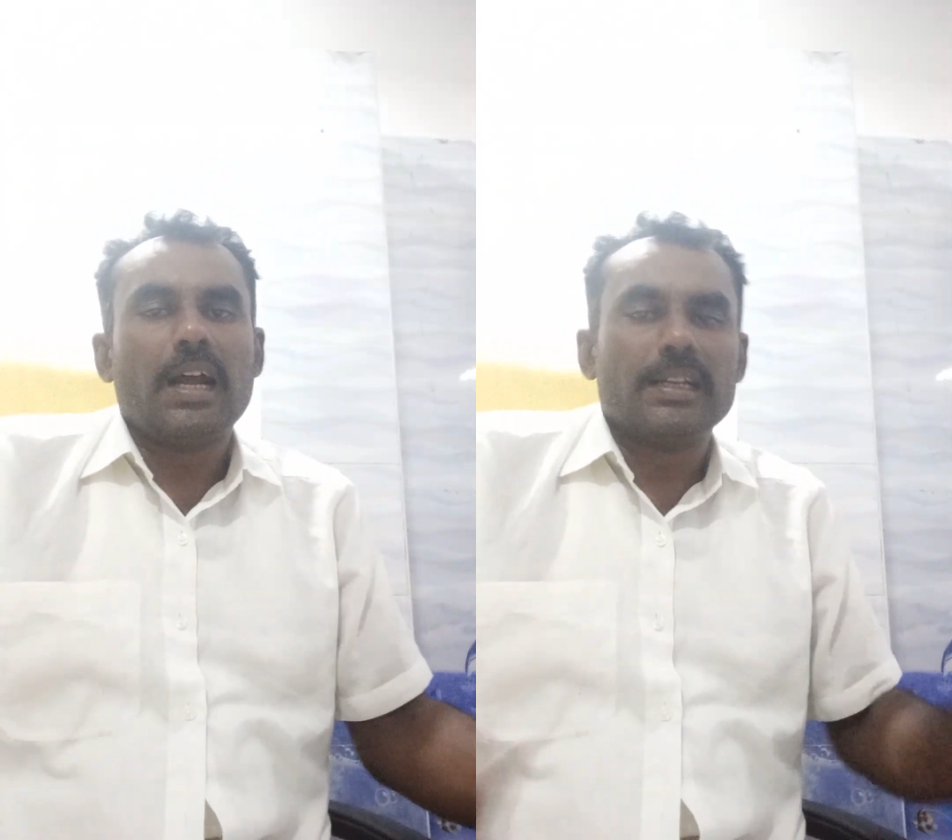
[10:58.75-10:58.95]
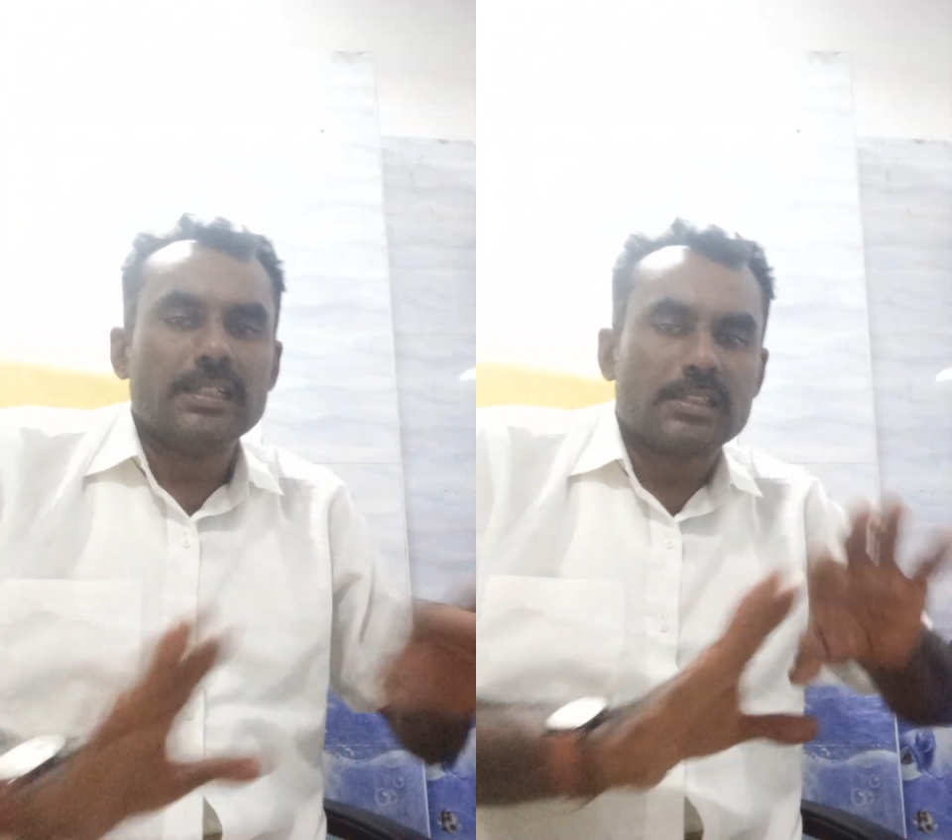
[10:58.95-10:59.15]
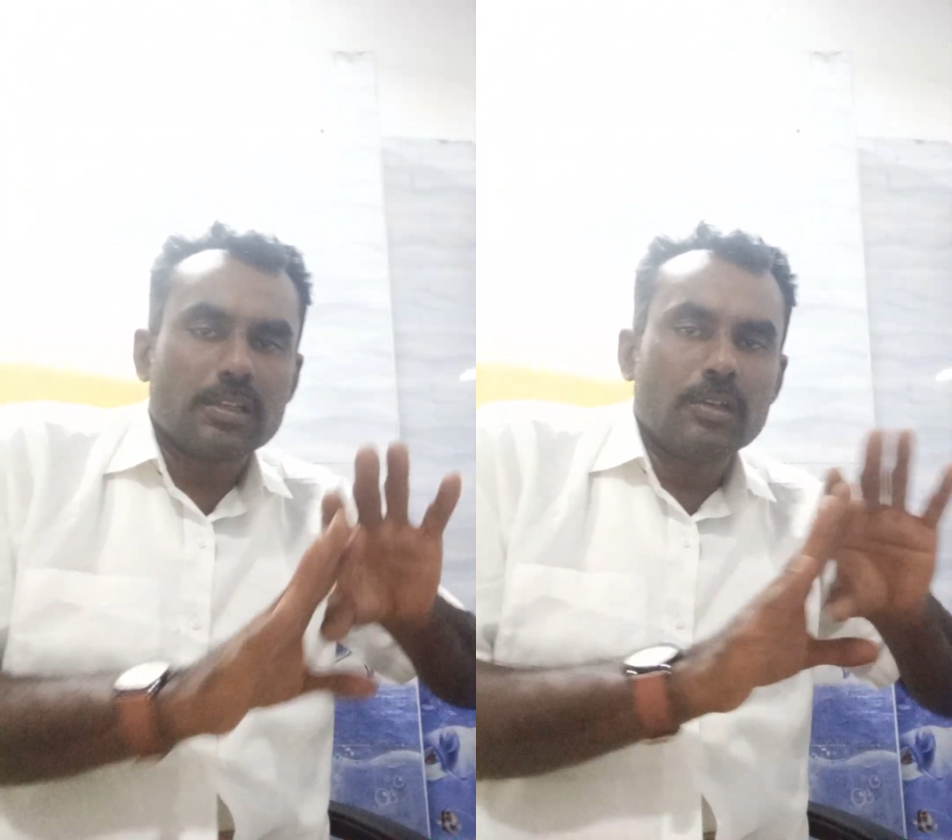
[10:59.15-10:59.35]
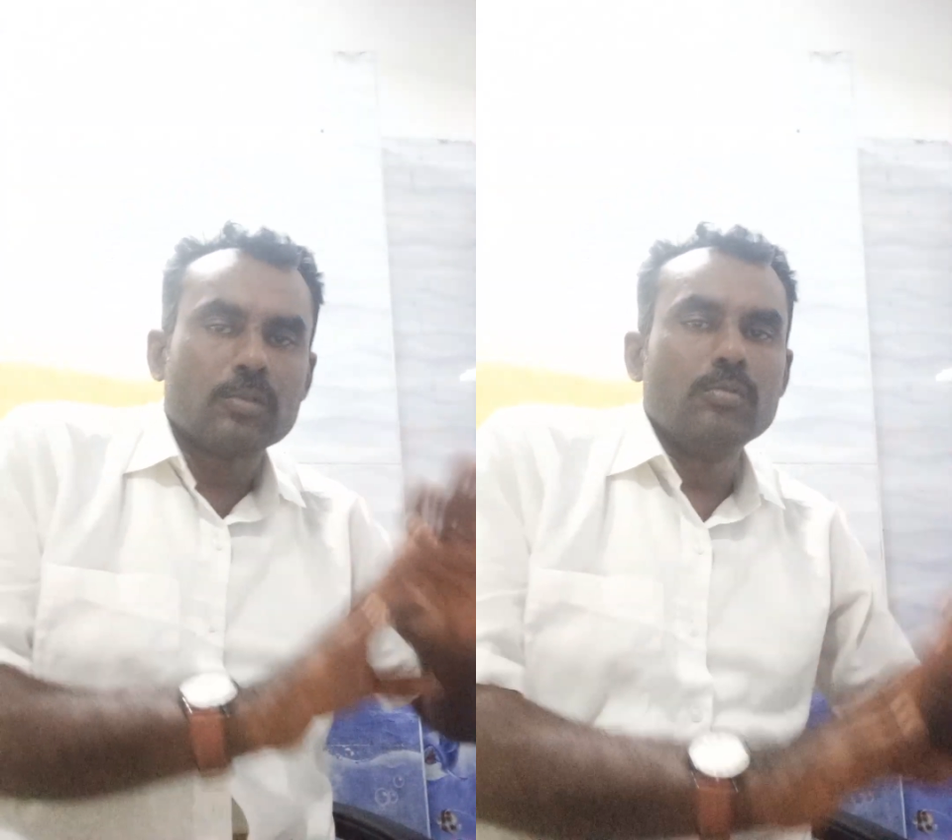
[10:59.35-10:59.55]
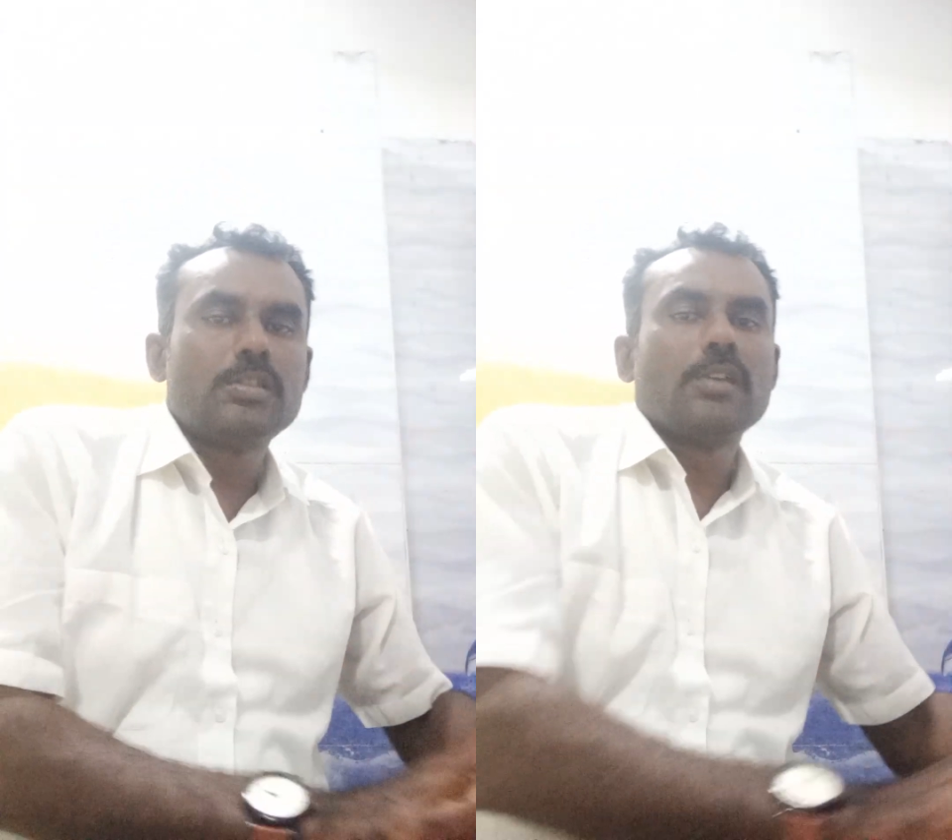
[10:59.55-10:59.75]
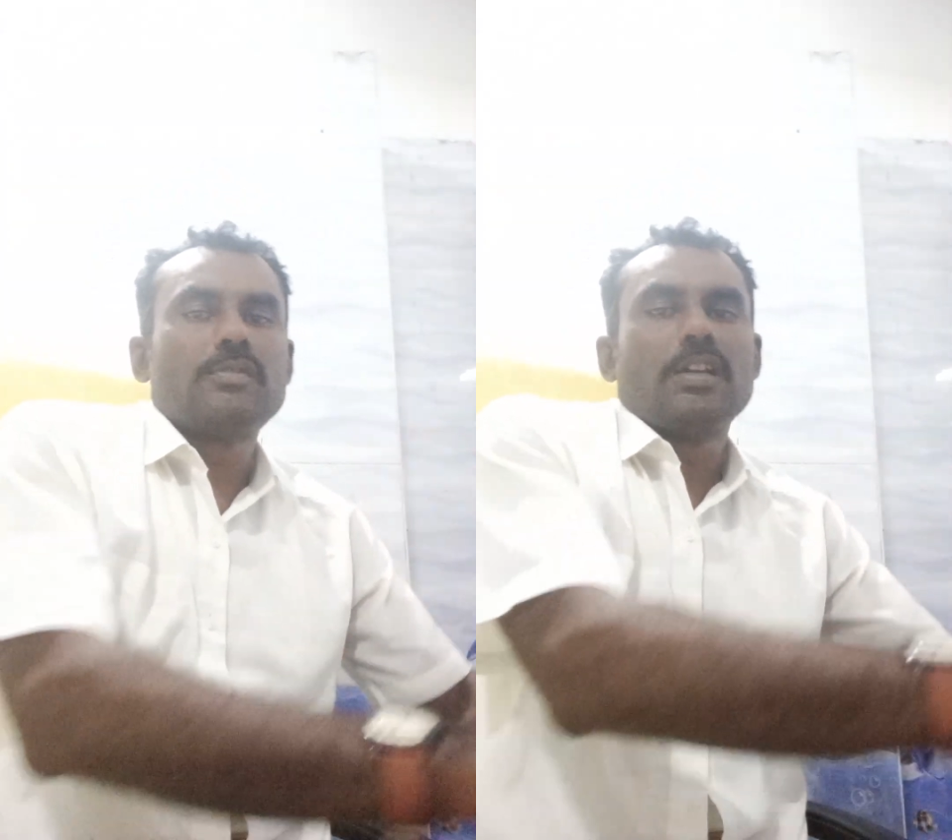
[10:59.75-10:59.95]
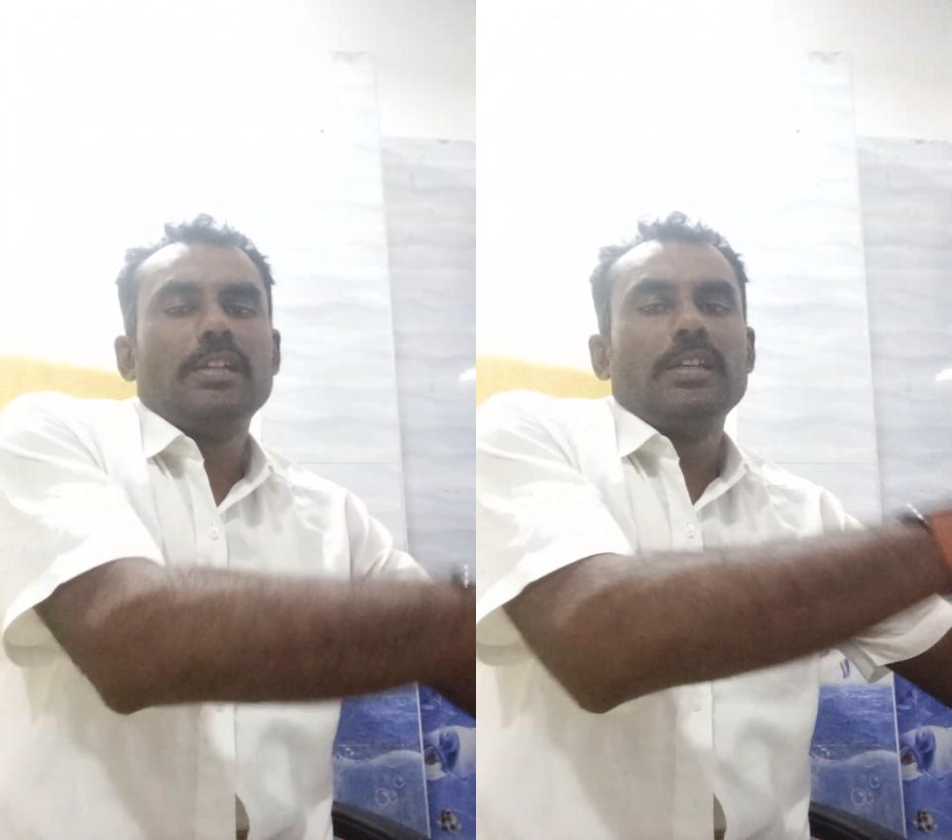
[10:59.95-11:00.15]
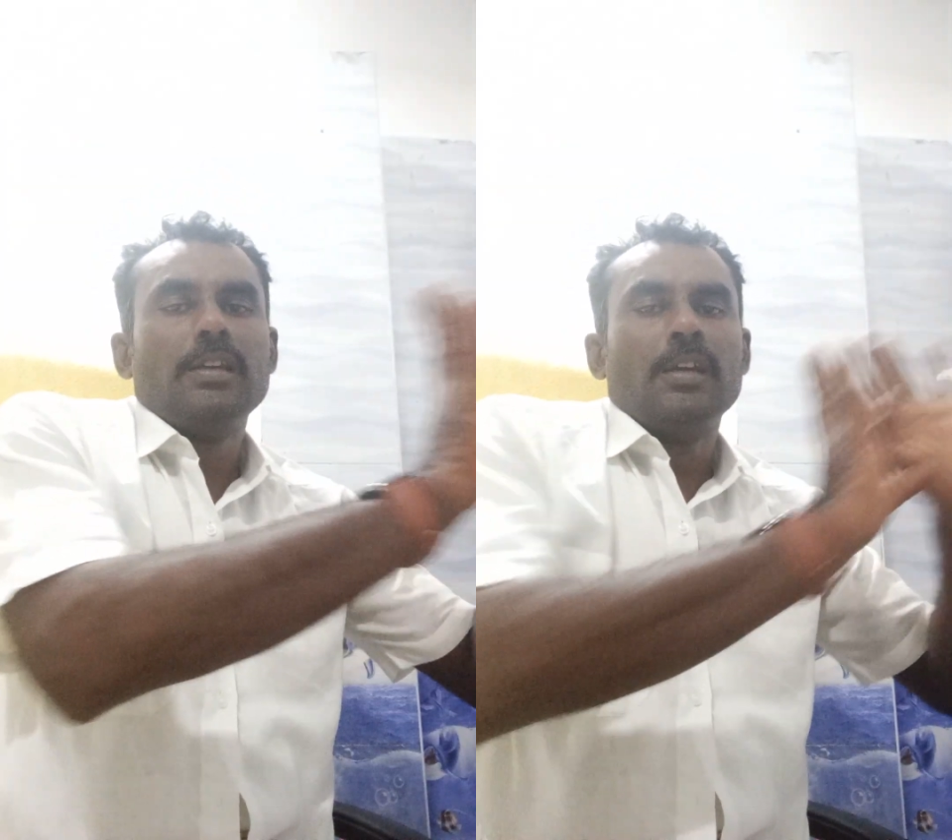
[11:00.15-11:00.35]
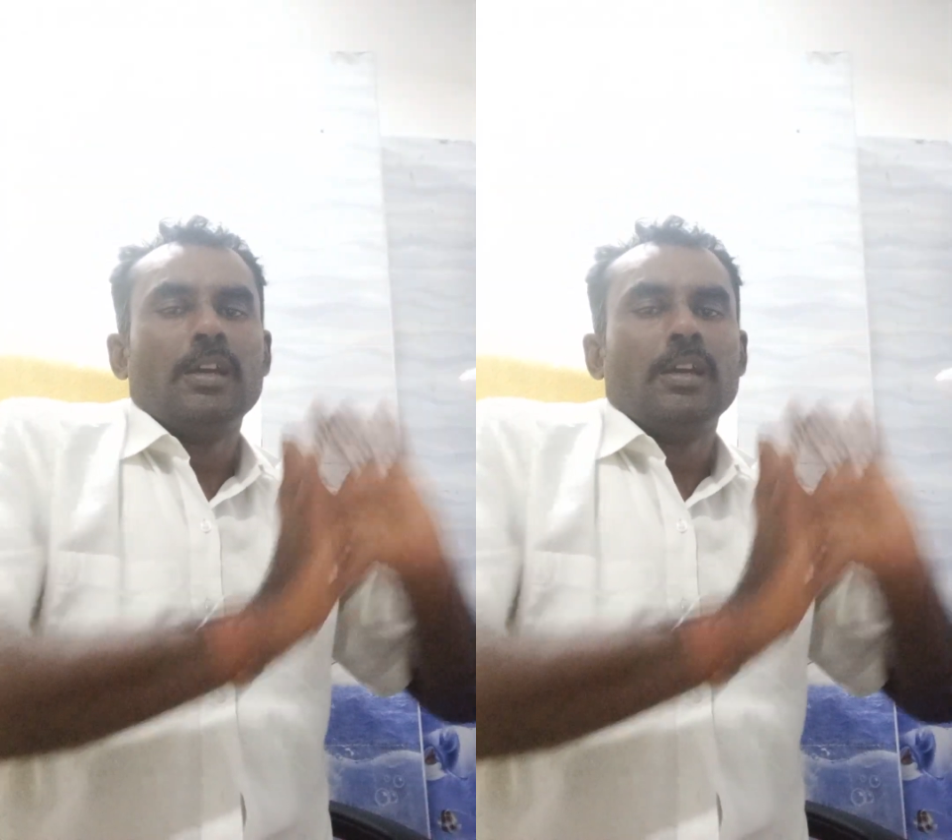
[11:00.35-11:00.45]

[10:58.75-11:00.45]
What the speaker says: and its tools of study,